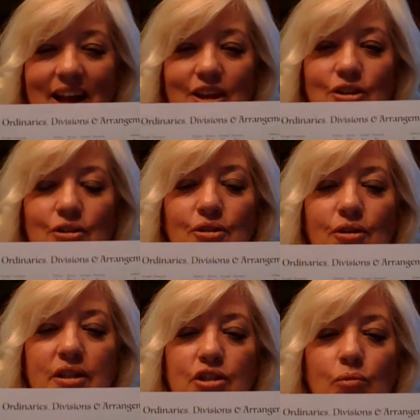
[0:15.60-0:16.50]
you're
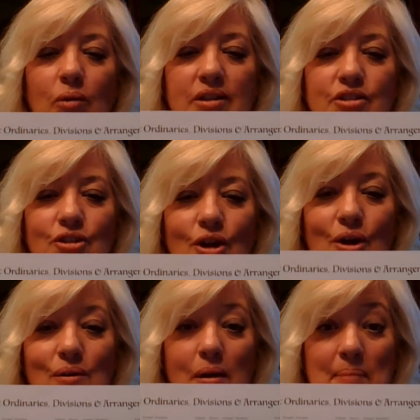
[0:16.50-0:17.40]
going to want to
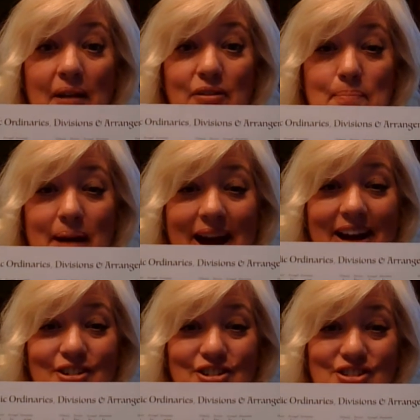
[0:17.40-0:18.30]
know about the
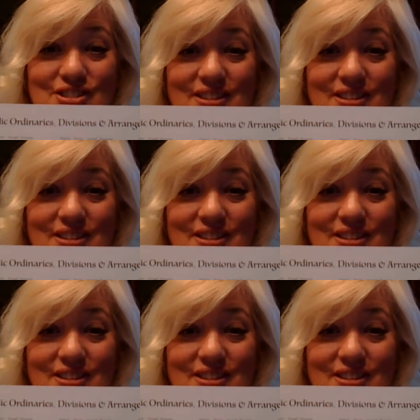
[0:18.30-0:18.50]
patterns